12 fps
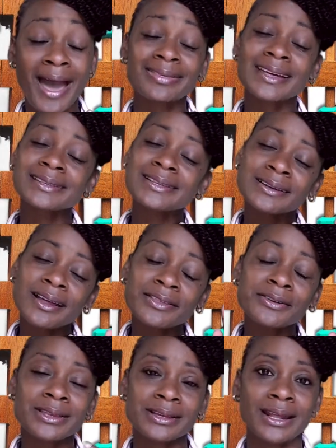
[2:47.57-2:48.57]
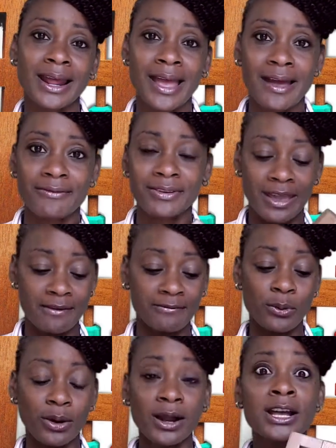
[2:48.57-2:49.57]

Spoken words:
That's another thing that I advocate for.